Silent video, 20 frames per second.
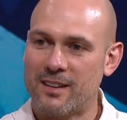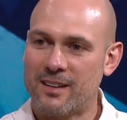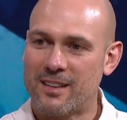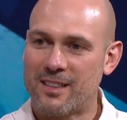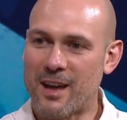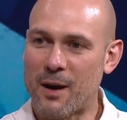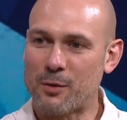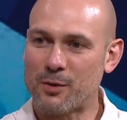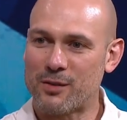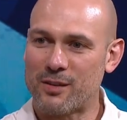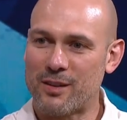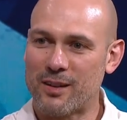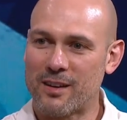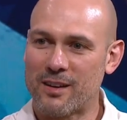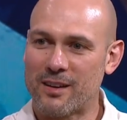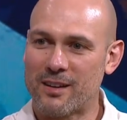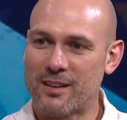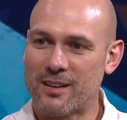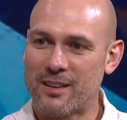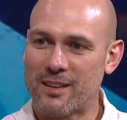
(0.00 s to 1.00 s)
that was
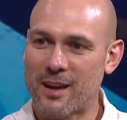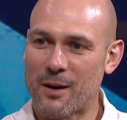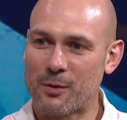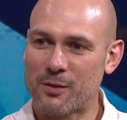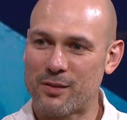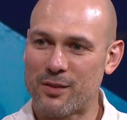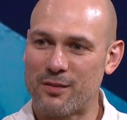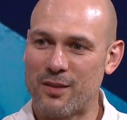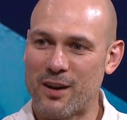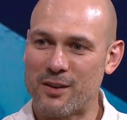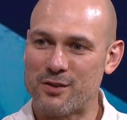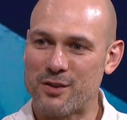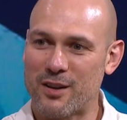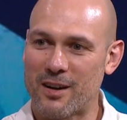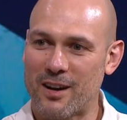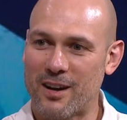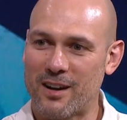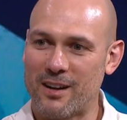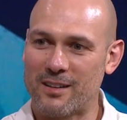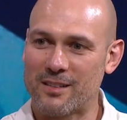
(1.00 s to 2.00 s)
the
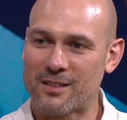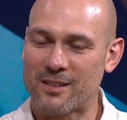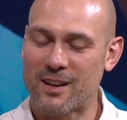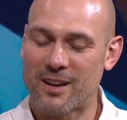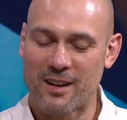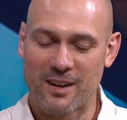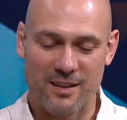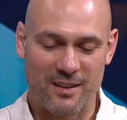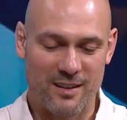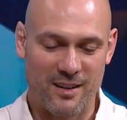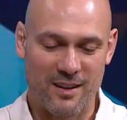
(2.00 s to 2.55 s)
venture I instead